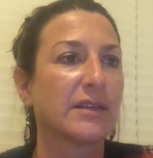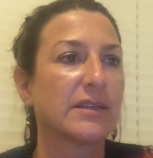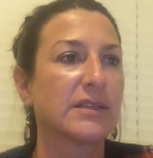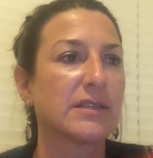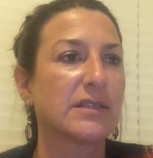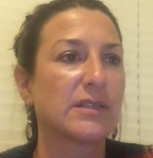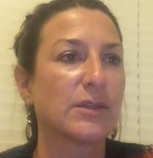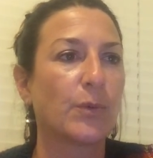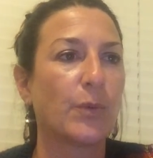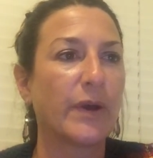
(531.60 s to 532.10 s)

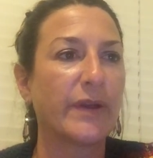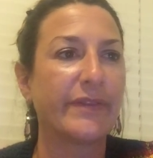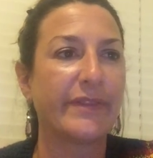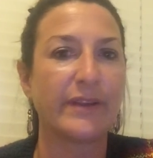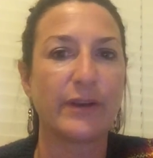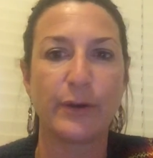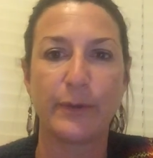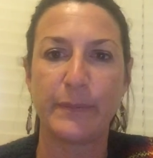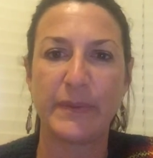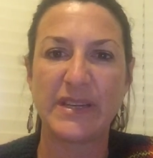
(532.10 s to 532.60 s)
So what
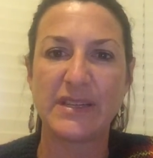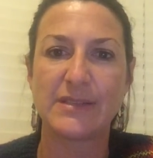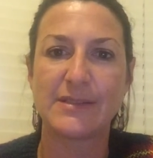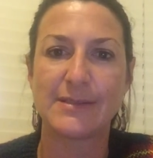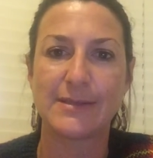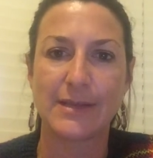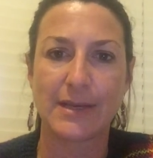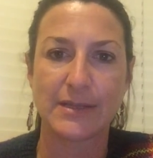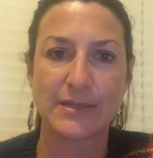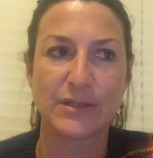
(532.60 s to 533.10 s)

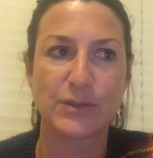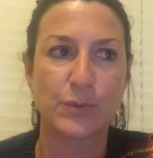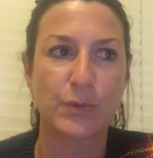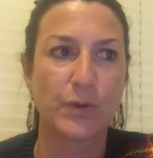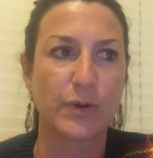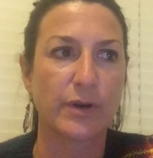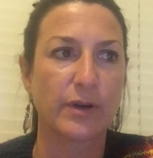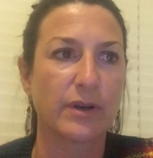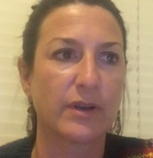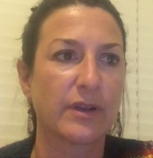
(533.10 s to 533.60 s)
therapy does
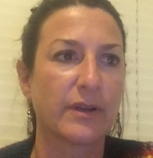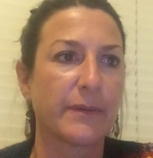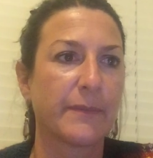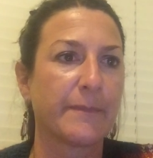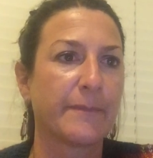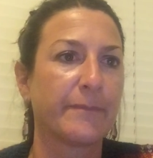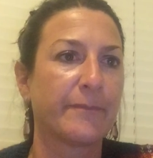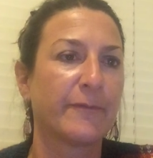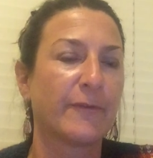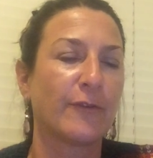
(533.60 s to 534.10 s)
work
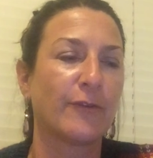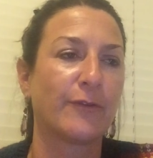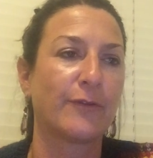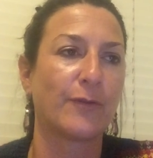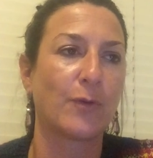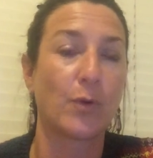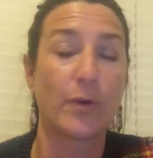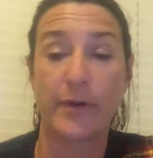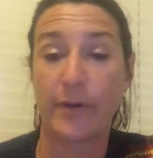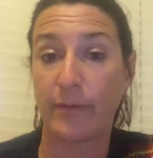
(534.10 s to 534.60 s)

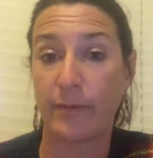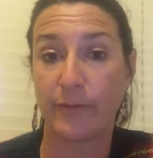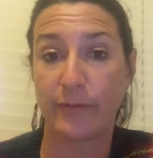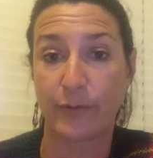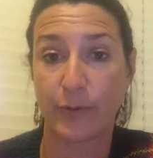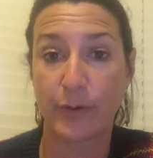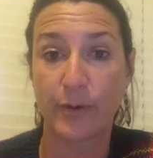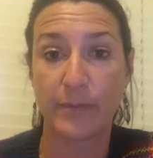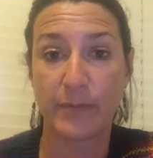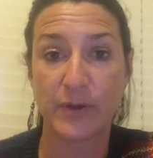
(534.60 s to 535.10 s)

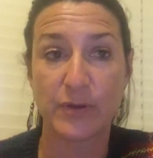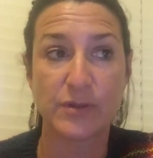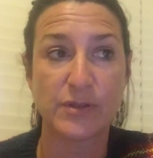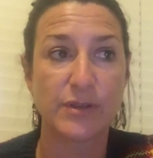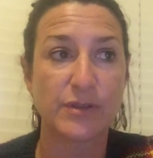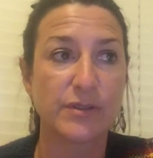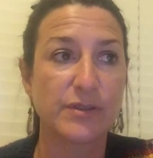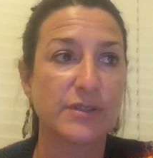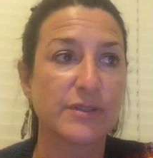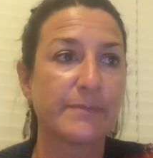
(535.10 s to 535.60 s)
for
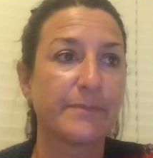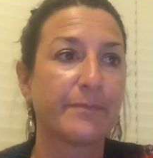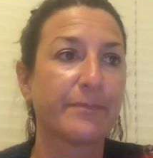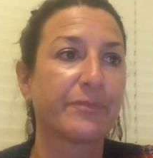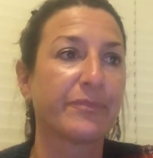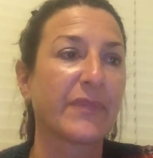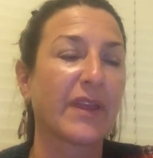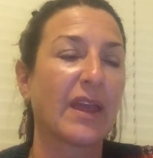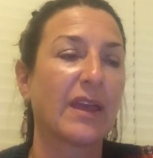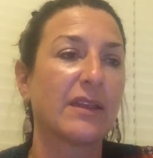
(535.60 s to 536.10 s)
abusers?
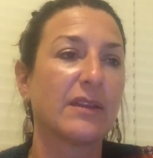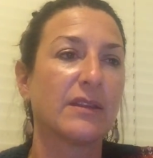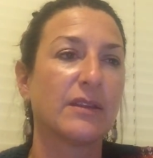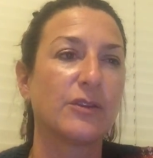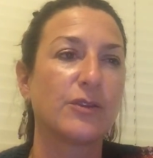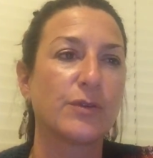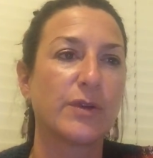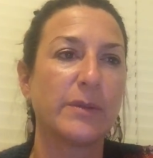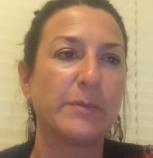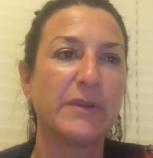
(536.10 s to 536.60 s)

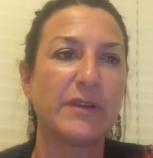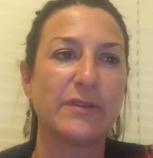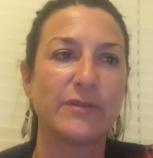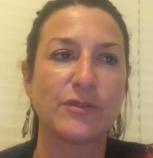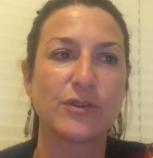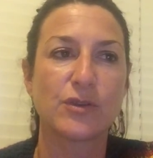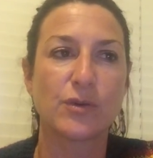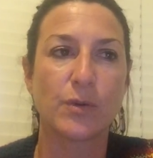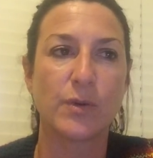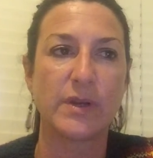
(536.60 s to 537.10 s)
The treatment
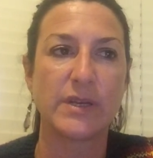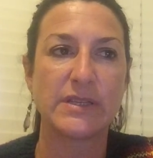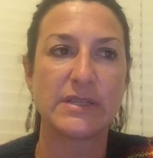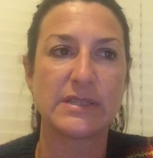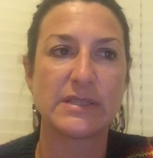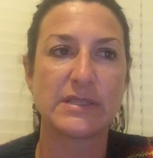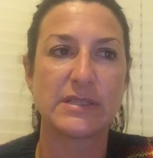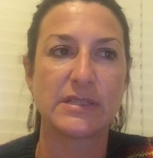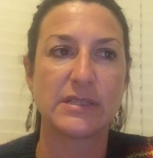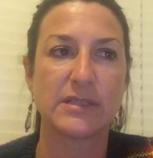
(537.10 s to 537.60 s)
of
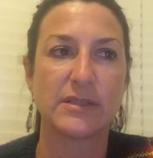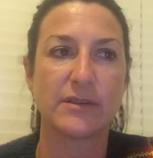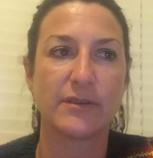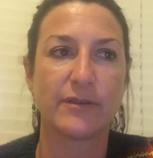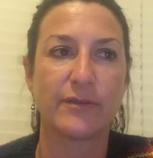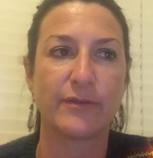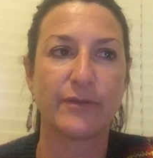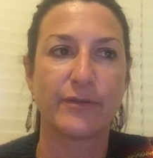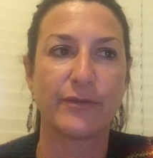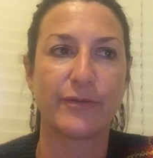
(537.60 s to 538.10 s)
choice
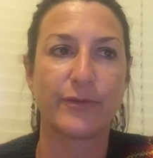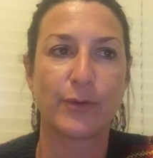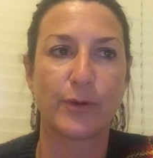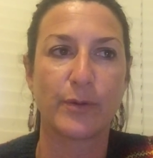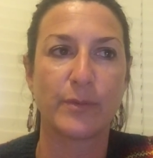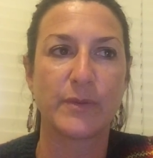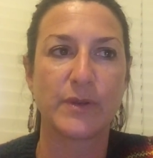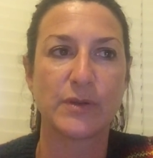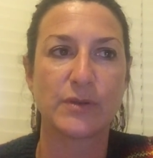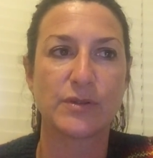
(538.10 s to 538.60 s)

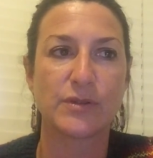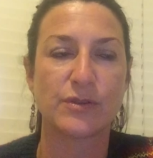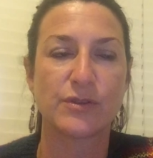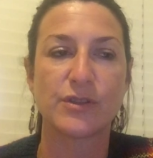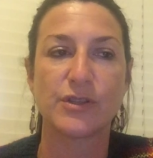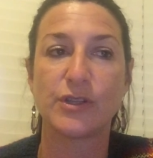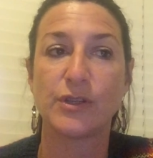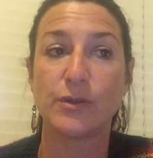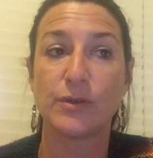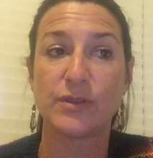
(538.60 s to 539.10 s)
for
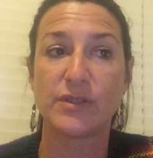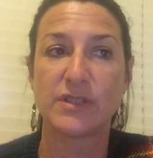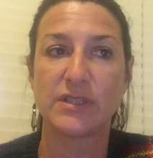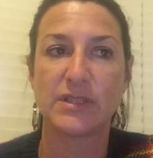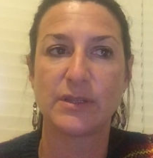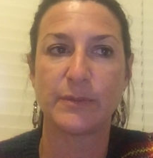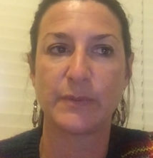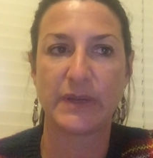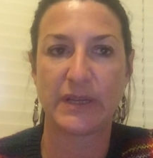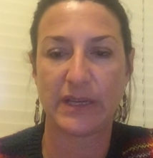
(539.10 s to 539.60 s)
abusers used
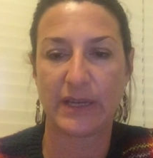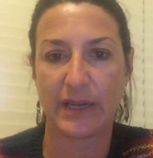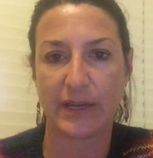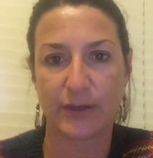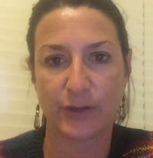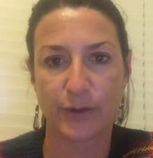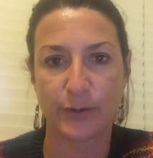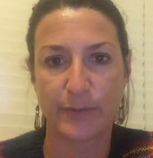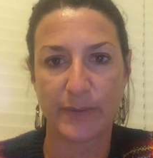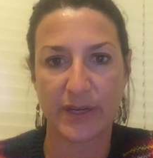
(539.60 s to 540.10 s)
to be
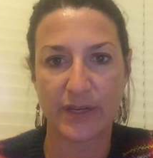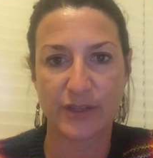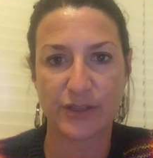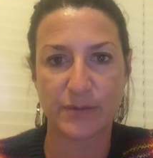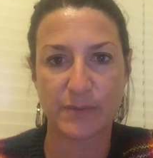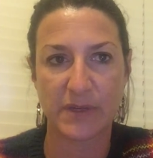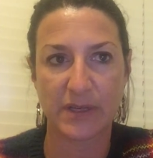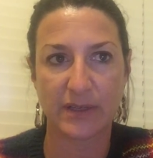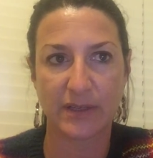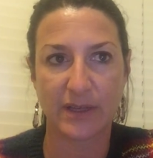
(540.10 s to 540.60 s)
anger
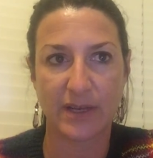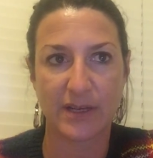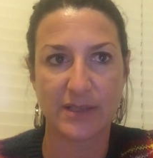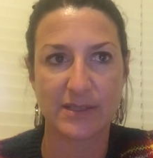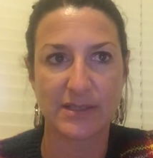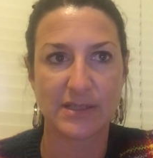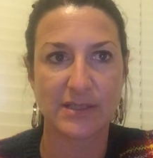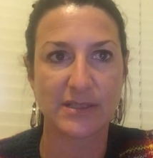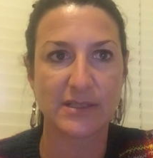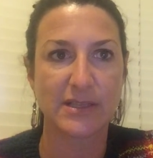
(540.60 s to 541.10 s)
management
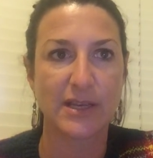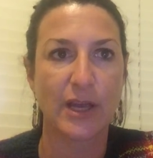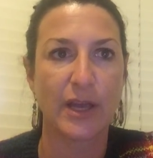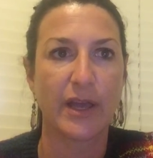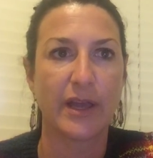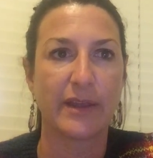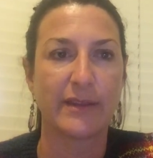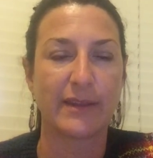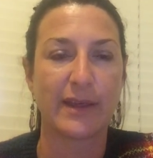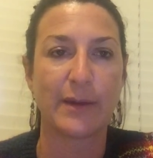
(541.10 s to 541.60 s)
classes.
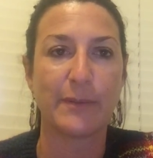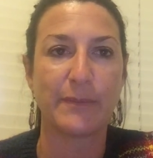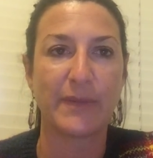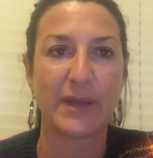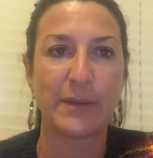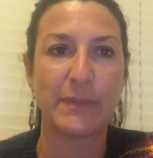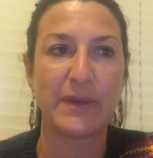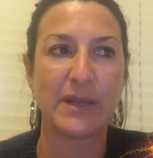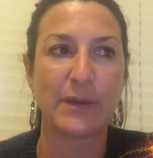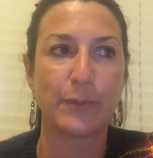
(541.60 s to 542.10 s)
That
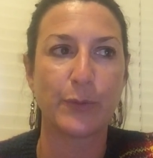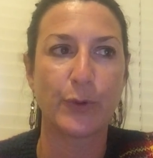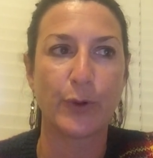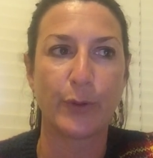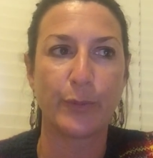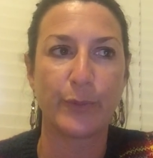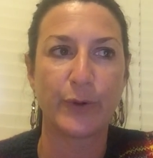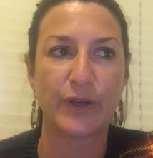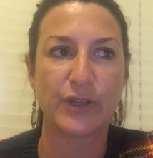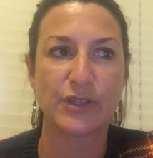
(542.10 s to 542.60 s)
may be
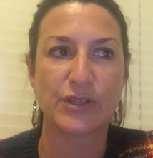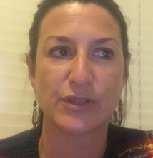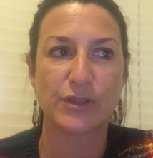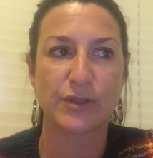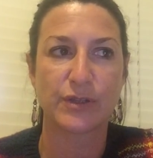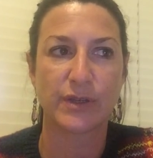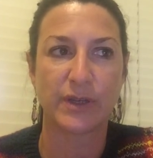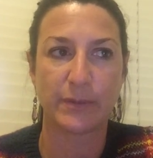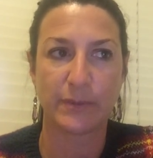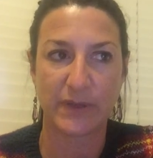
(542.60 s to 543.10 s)
appropriate
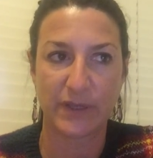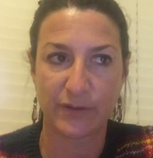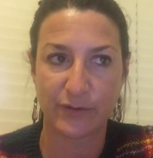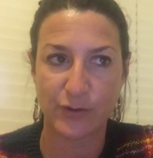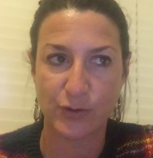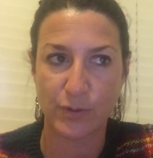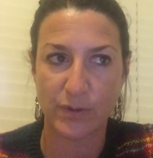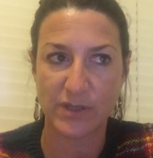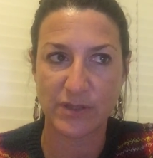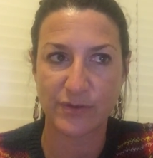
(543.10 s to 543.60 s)
treatment of
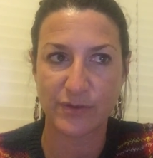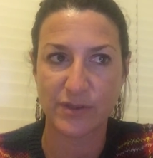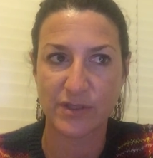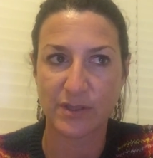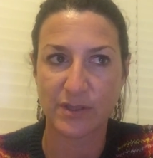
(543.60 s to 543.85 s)
choice for